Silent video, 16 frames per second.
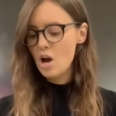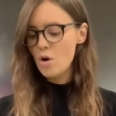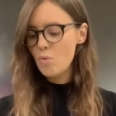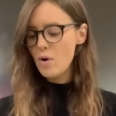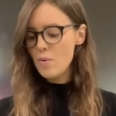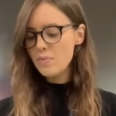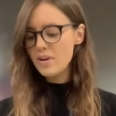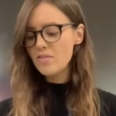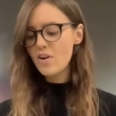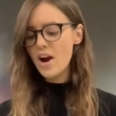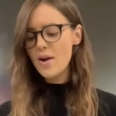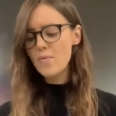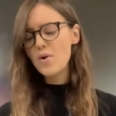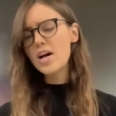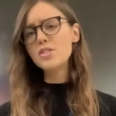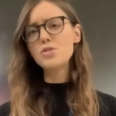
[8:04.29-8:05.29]
When we
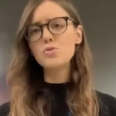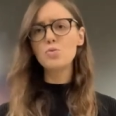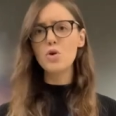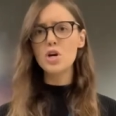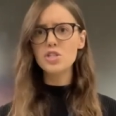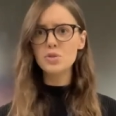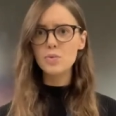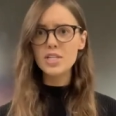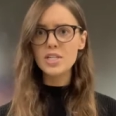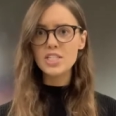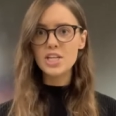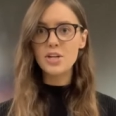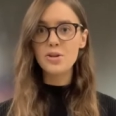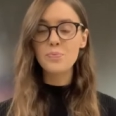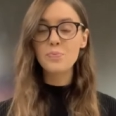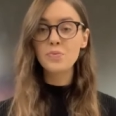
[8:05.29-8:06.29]
write words, what do we
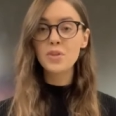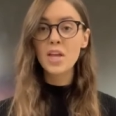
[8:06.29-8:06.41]
do?